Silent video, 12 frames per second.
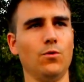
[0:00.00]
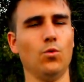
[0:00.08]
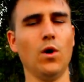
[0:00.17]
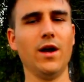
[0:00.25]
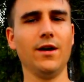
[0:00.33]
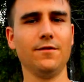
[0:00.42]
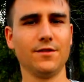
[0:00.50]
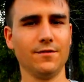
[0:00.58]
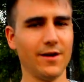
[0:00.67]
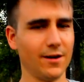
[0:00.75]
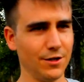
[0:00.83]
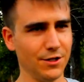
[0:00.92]
waves
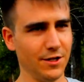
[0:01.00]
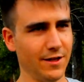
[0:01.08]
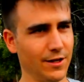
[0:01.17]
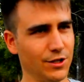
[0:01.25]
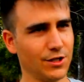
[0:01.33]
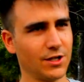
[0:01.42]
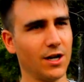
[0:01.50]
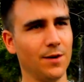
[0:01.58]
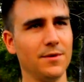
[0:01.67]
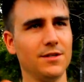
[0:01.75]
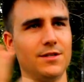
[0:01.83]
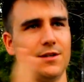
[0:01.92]
of energy that just
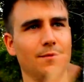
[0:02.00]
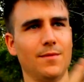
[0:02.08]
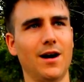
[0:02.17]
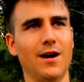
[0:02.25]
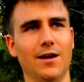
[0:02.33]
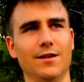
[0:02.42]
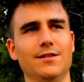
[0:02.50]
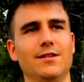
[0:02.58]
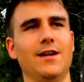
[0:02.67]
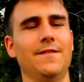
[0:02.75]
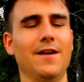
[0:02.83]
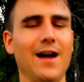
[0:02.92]
come into your mind,
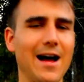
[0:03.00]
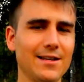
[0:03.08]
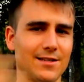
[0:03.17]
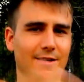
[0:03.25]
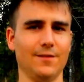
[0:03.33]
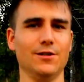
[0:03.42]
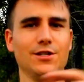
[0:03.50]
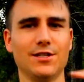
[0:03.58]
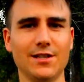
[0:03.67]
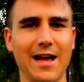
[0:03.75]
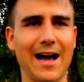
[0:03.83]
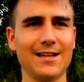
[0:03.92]
and they're
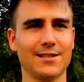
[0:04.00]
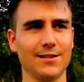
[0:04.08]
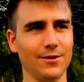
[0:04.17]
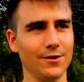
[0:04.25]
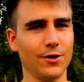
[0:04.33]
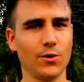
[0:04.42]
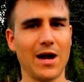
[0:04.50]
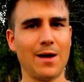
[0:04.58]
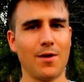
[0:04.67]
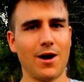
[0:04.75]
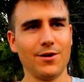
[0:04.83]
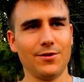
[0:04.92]
just asking you to
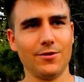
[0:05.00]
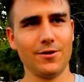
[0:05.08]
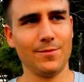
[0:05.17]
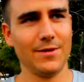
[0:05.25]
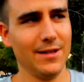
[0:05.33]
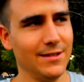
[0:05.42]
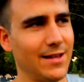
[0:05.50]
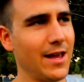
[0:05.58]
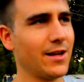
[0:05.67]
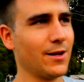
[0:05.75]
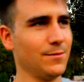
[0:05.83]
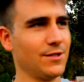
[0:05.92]
grab onto them and
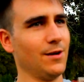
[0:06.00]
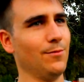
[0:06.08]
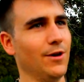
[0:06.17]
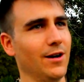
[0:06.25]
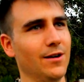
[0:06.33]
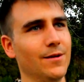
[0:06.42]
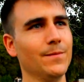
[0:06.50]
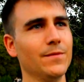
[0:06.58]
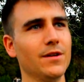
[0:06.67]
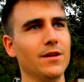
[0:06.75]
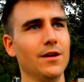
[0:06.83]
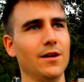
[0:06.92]
take them somewhere.
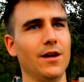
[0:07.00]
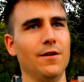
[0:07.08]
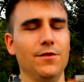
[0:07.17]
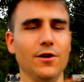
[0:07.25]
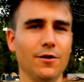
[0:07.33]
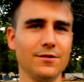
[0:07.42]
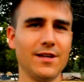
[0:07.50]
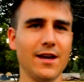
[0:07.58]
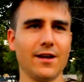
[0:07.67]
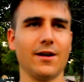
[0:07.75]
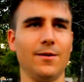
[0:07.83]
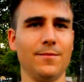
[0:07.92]
If you don't
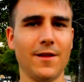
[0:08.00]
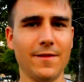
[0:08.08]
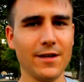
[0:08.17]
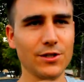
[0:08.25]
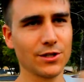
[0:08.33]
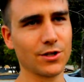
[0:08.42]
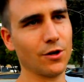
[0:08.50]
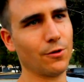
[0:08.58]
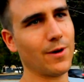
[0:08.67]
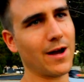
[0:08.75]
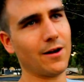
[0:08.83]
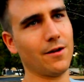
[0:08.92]
take them, then they just go
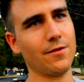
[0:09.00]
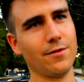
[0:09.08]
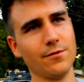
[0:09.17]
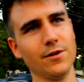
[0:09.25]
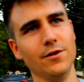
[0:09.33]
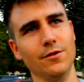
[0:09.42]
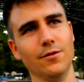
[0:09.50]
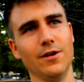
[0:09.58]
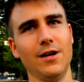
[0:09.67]
right on through,